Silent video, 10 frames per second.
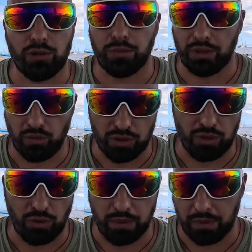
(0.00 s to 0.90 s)
air
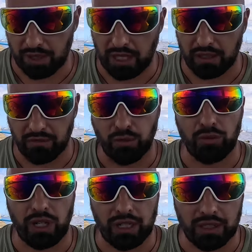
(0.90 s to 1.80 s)
enters the fridge, it
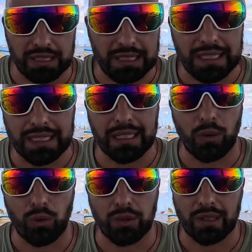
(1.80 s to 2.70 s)
always
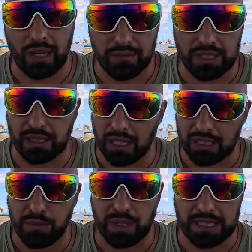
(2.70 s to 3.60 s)

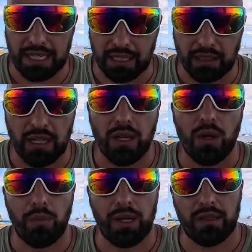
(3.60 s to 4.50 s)
freezes there.
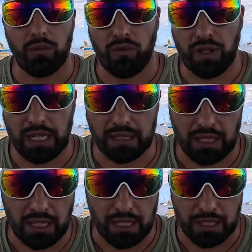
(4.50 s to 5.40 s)
So if you
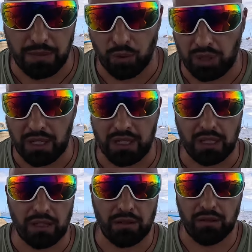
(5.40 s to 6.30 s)
see
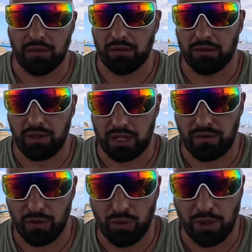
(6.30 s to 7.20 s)
ice
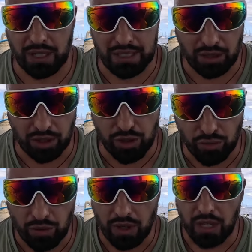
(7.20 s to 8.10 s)
on top of your